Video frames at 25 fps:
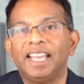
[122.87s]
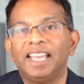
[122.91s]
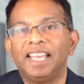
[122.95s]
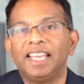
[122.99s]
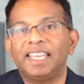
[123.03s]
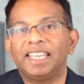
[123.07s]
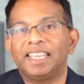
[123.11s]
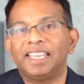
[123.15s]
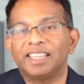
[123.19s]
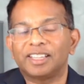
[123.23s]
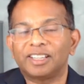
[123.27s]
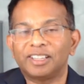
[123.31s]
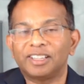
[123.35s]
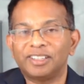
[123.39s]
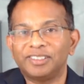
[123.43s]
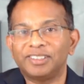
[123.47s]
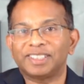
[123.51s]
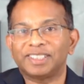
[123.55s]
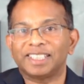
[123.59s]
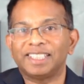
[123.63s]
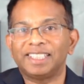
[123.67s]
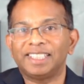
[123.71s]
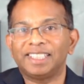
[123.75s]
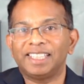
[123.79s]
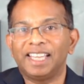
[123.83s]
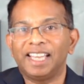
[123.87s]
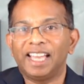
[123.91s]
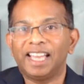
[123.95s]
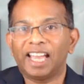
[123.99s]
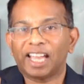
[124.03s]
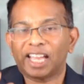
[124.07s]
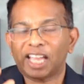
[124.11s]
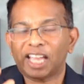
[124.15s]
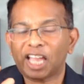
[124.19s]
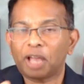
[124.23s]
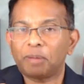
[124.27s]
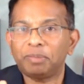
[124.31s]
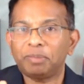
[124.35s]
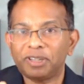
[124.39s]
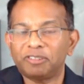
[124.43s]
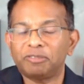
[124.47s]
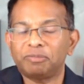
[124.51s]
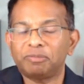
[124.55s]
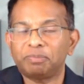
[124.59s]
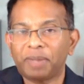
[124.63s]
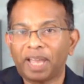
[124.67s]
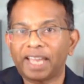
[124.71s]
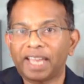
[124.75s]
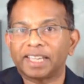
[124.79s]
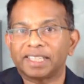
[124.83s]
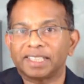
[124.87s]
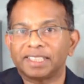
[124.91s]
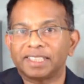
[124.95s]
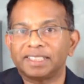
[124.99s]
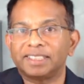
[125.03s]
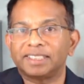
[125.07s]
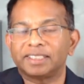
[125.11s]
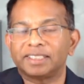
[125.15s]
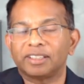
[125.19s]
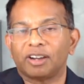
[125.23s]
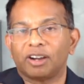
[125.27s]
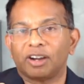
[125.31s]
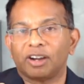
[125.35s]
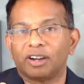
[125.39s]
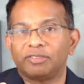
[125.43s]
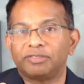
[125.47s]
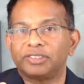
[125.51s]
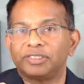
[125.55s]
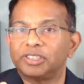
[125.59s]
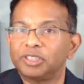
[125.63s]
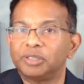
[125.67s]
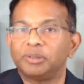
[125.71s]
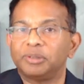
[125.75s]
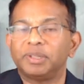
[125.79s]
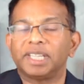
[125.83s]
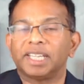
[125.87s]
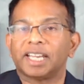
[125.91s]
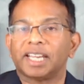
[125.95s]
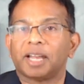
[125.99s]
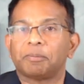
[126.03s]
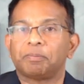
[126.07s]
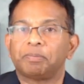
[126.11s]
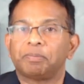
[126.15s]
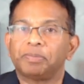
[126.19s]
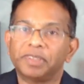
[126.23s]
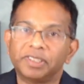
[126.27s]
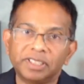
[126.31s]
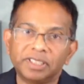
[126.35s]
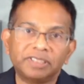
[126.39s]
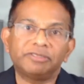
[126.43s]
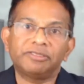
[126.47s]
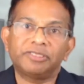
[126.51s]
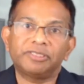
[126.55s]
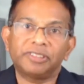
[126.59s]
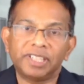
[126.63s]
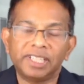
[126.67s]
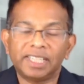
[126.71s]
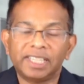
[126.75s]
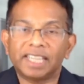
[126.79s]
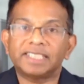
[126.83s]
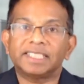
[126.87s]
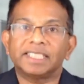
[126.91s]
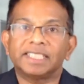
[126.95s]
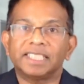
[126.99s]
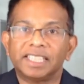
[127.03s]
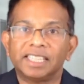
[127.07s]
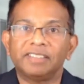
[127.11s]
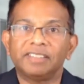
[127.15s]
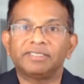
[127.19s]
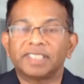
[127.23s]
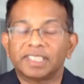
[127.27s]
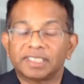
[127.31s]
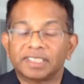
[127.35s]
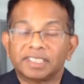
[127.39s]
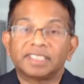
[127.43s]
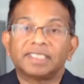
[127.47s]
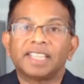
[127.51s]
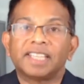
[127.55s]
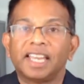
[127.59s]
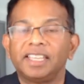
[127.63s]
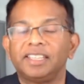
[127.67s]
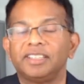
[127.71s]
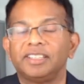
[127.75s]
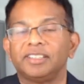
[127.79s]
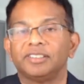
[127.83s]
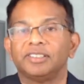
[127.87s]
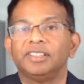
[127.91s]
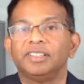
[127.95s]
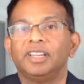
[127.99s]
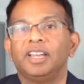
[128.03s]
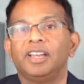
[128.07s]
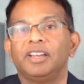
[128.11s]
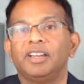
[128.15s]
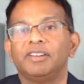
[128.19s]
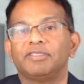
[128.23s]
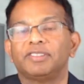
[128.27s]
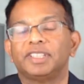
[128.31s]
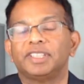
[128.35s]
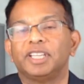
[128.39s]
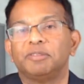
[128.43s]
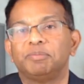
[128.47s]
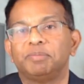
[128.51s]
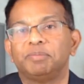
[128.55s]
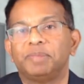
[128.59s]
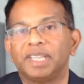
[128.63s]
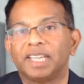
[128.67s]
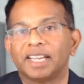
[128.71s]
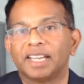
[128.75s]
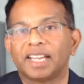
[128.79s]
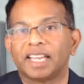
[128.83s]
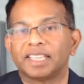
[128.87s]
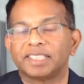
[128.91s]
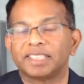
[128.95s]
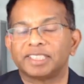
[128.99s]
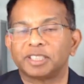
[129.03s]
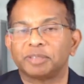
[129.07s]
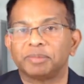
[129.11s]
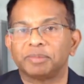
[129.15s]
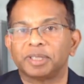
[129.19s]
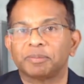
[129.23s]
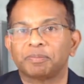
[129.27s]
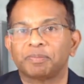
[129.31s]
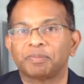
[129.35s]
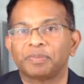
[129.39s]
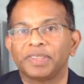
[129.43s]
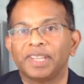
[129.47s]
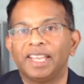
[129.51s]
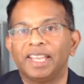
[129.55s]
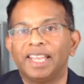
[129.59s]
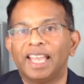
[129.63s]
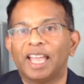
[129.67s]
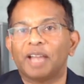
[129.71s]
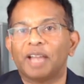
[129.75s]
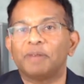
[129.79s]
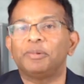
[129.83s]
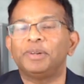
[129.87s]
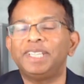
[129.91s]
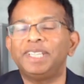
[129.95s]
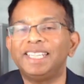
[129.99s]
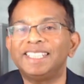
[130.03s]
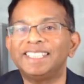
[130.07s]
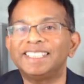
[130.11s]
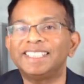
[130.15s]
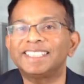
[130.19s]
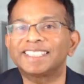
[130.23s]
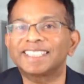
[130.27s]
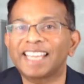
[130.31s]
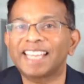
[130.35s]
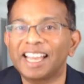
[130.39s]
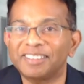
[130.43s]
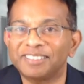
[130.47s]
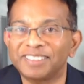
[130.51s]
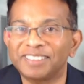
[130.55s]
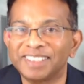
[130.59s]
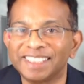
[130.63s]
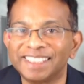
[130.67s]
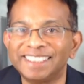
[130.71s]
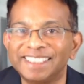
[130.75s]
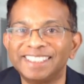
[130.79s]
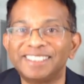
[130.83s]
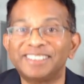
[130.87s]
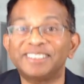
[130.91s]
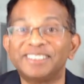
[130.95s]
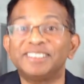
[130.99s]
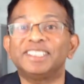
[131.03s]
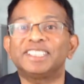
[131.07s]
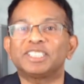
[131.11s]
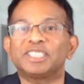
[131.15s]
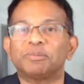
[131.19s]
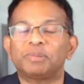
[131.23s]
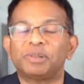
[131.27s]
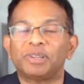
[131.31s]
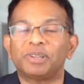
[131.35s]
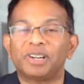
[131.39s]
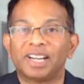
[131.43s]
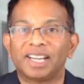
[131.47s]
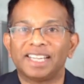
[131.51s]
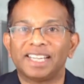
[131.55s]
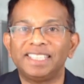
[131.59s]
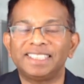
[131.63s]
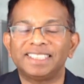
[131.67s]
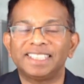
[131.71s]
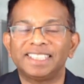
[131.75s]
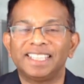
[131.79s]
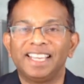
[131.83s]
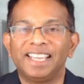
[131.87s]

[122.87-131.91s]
he included a couple of packets of chewing gum, just free as a gift, as a thank you for them being a customer. And what he discovered, to his surprise,